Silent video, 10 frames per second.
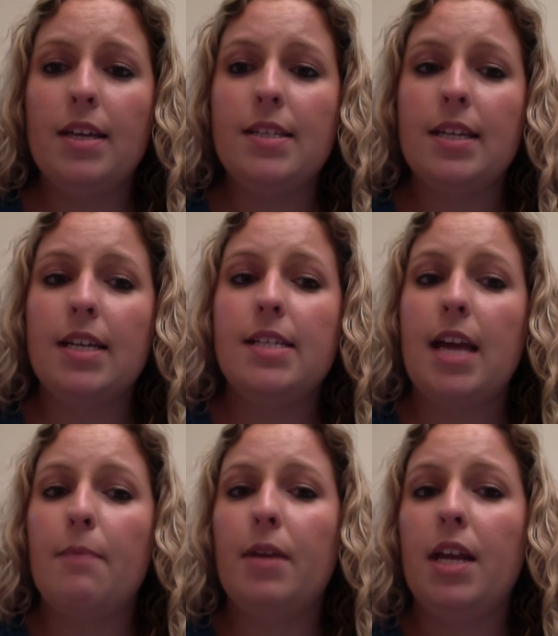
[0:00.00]
is a
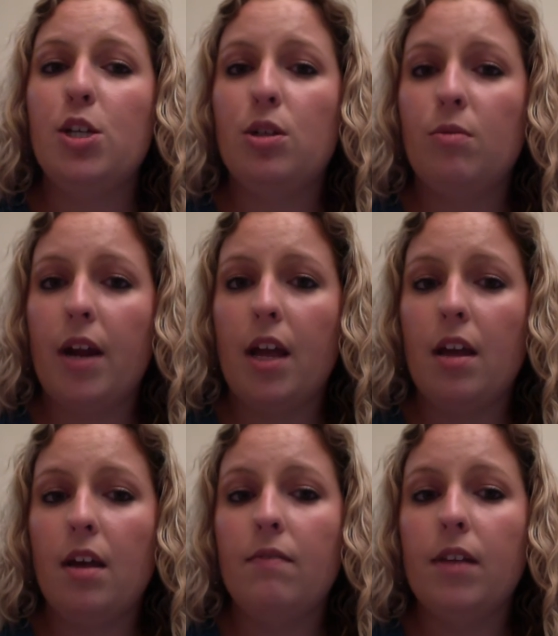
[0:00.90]
contamination rate
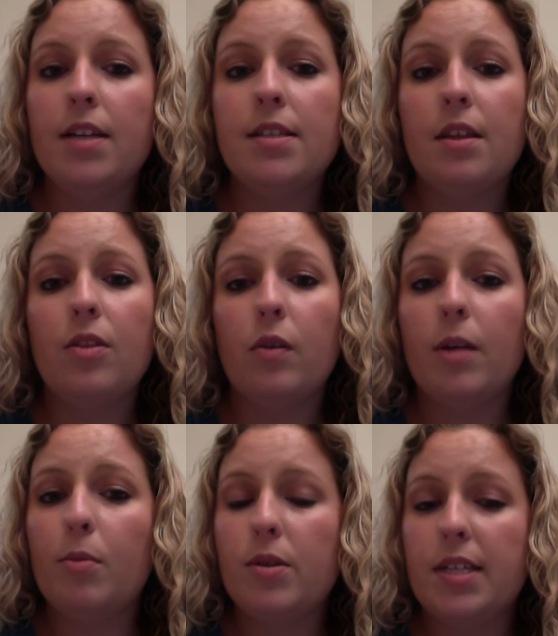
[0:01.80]
of less than
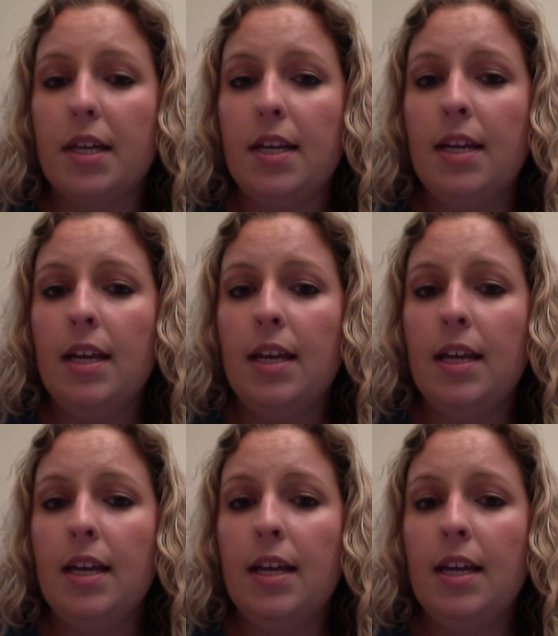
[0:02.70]
3%,